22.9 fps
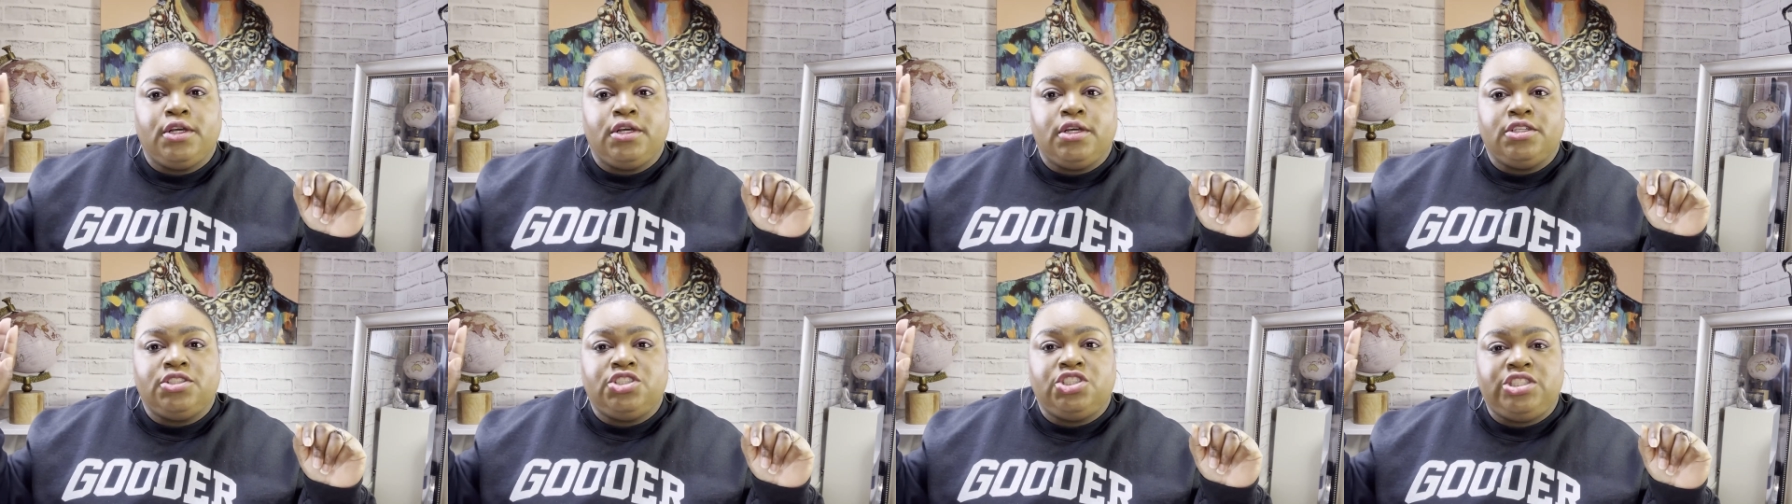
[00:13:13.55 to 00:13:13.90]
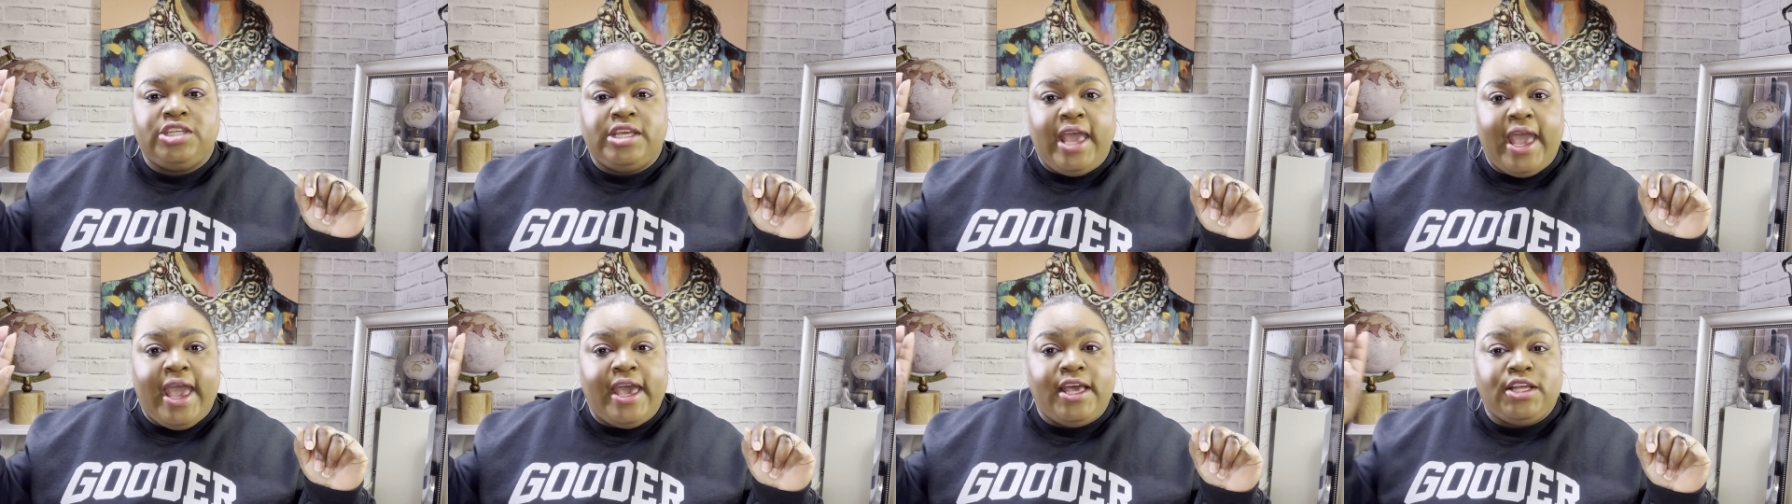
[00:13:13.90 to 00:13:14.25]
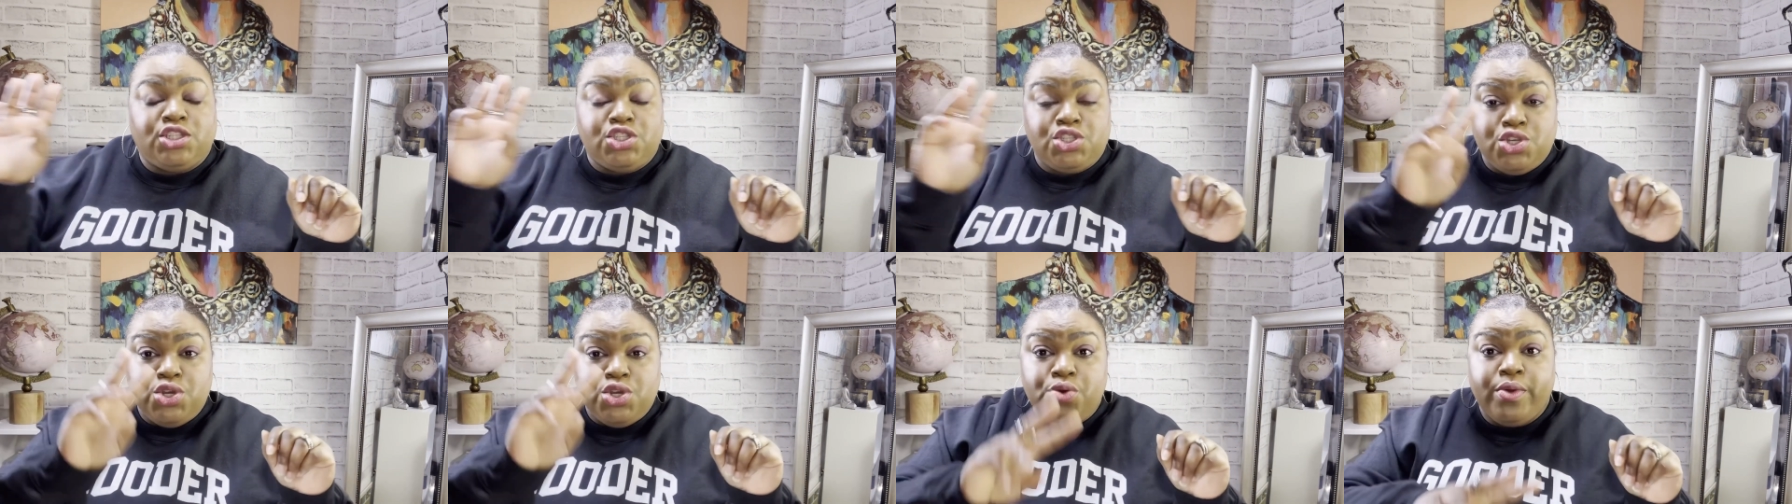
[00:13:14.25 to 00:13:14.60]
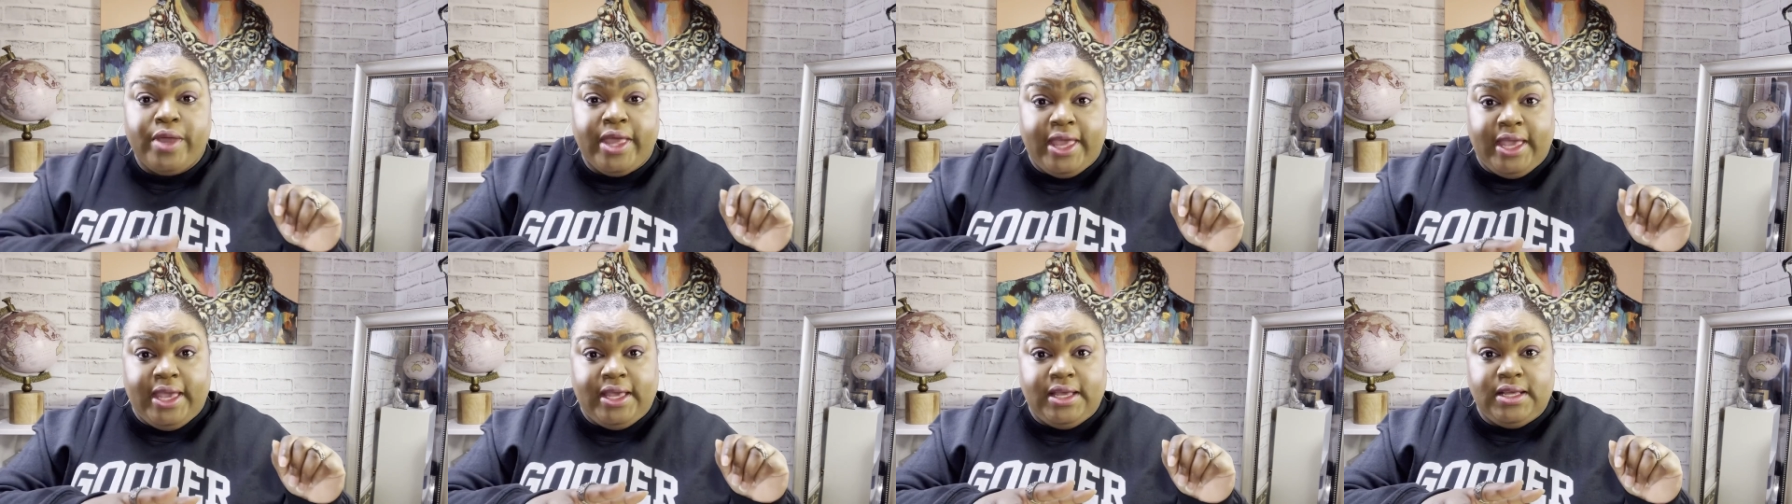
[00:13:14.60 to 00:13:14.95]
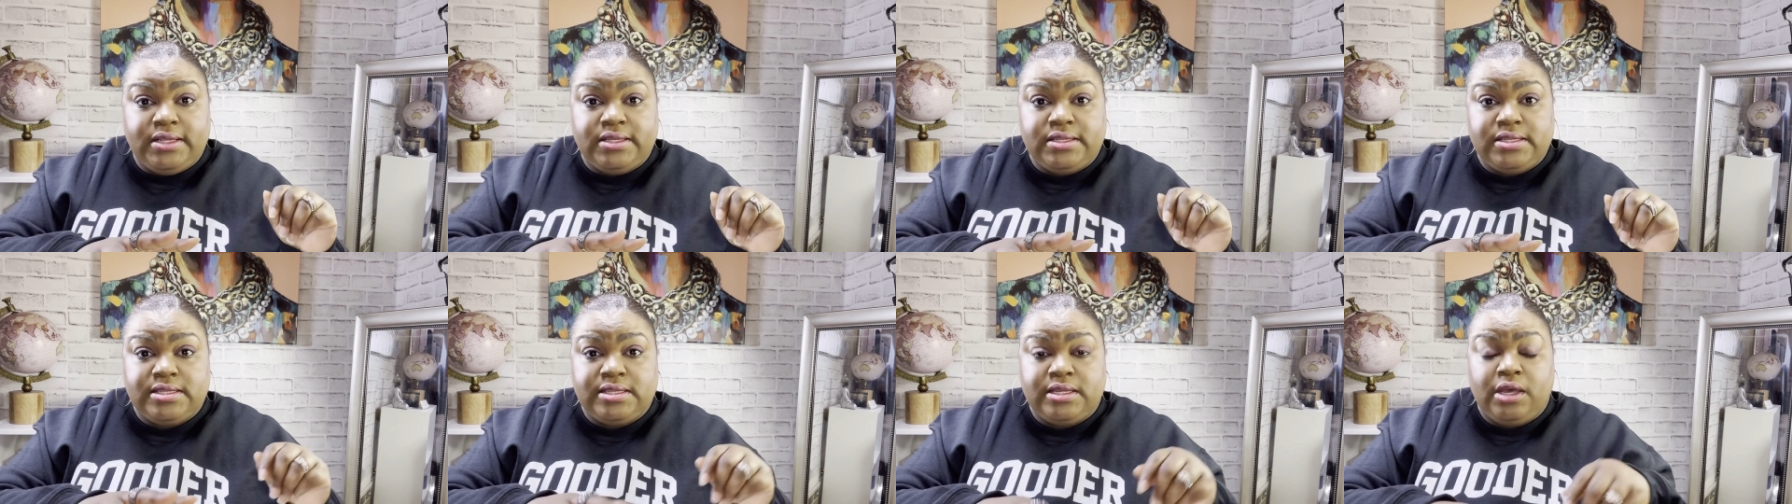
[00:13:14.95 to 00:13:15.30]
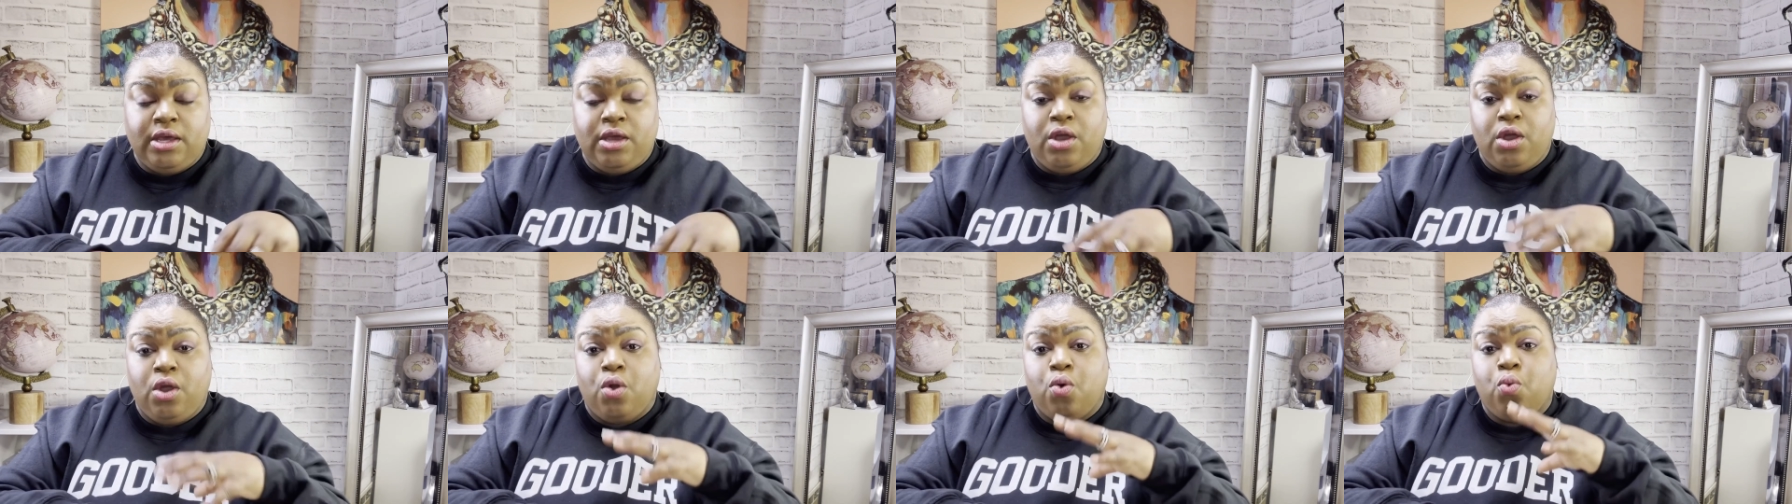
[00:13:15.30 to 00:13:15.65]
she had two kids
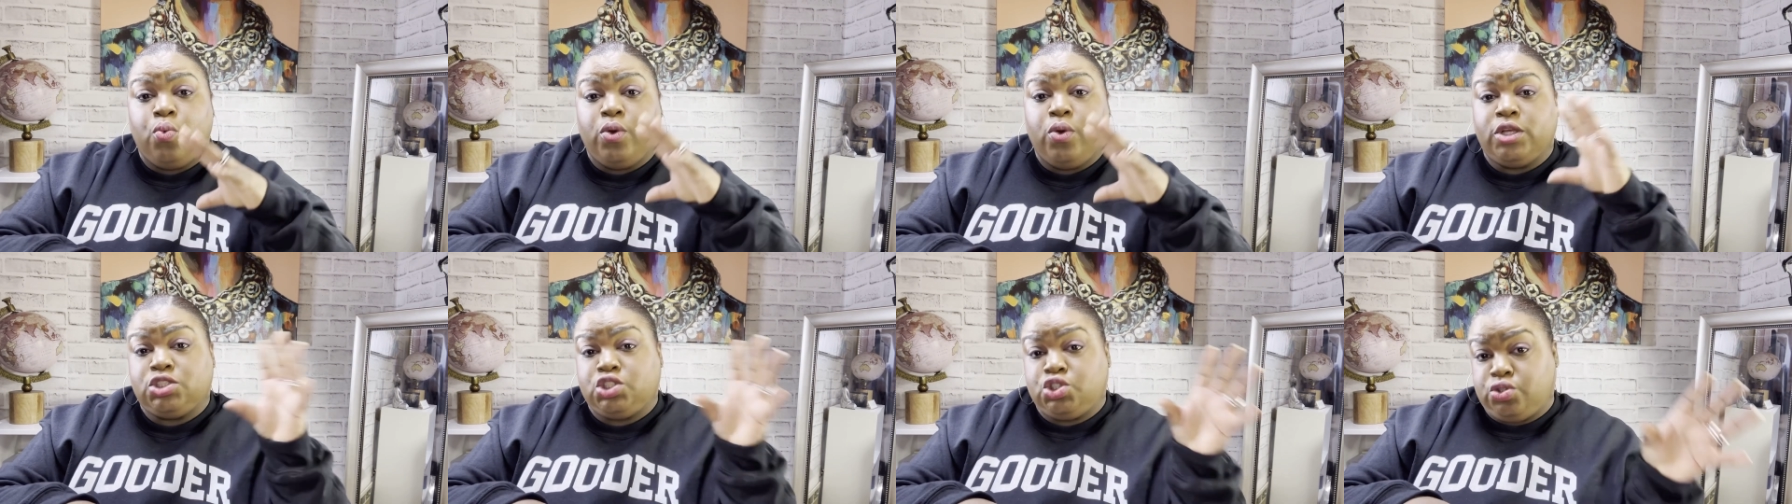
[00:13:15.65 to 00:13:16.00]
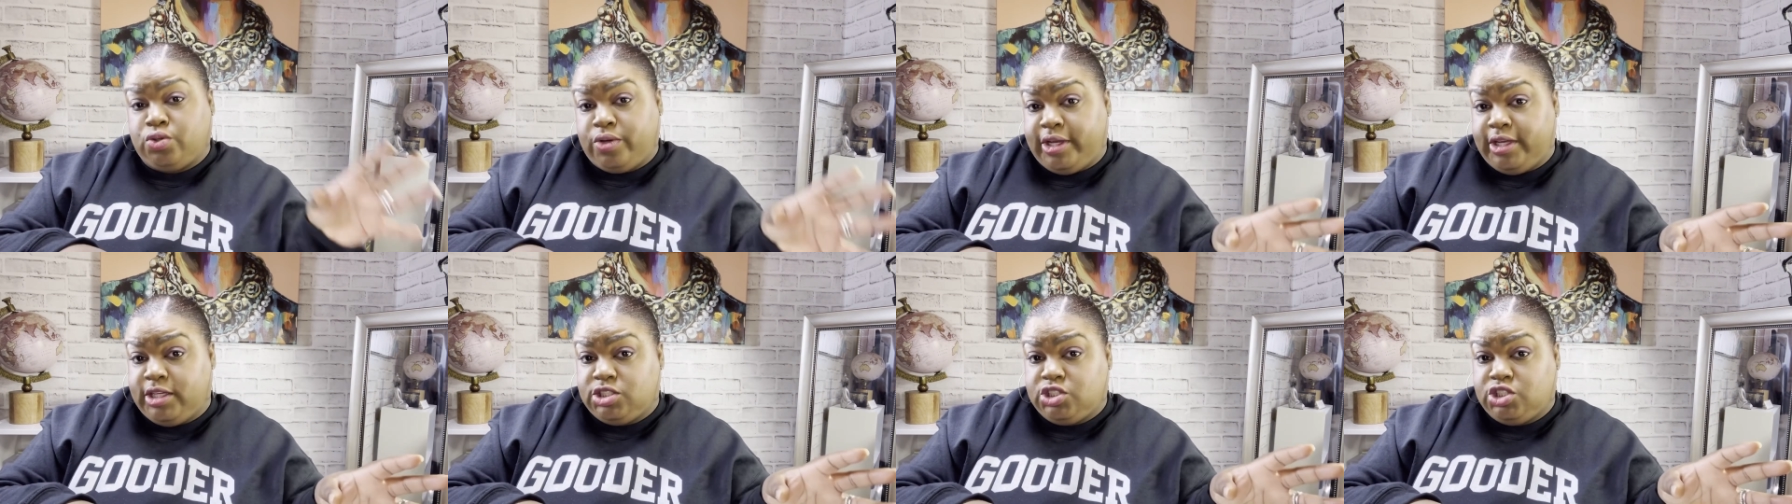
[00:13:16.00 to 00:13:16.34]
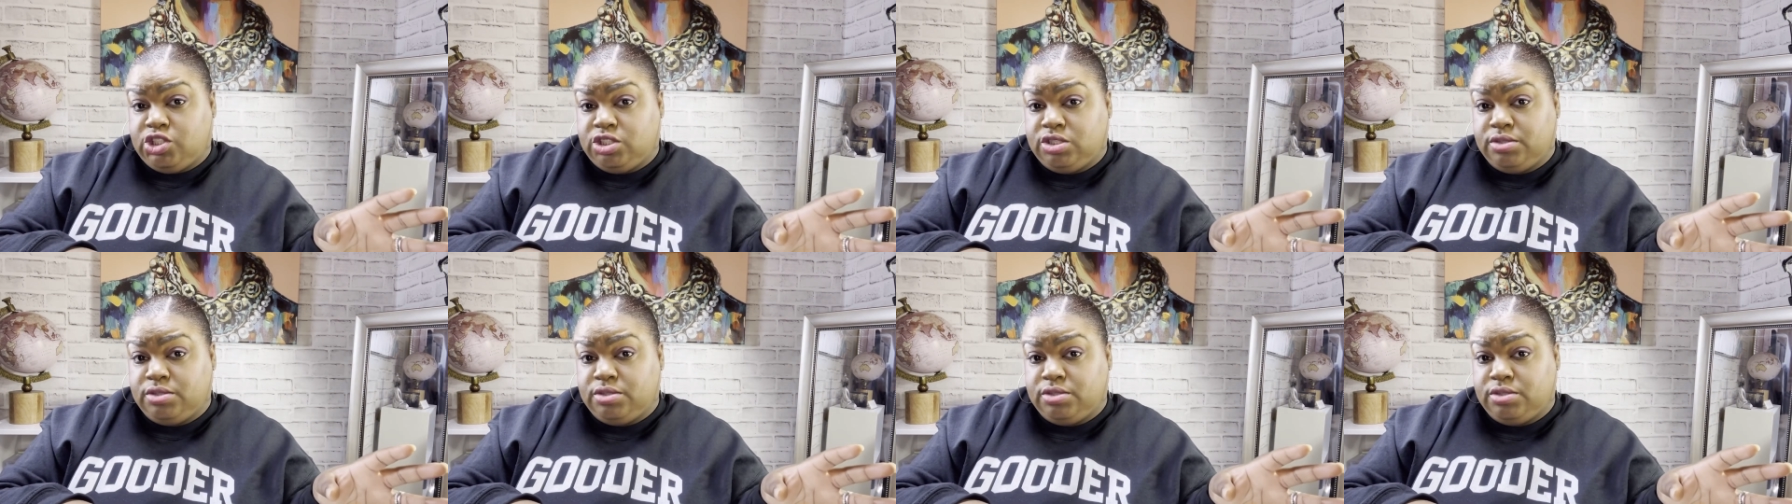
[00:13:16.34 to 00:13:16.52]
with Treach.